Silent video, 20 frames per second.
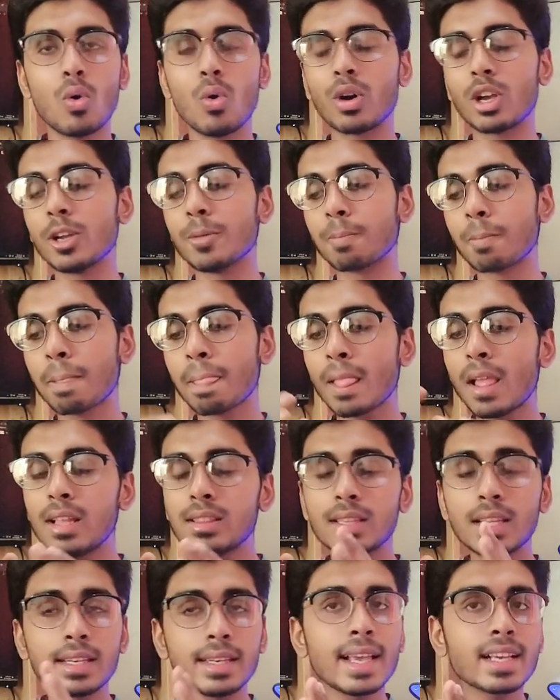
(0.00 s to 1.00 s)
Okay.
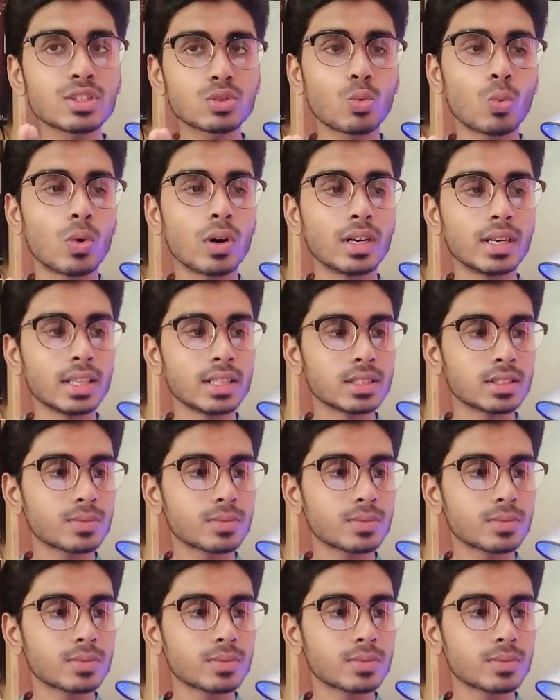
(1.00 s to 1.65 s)
The next word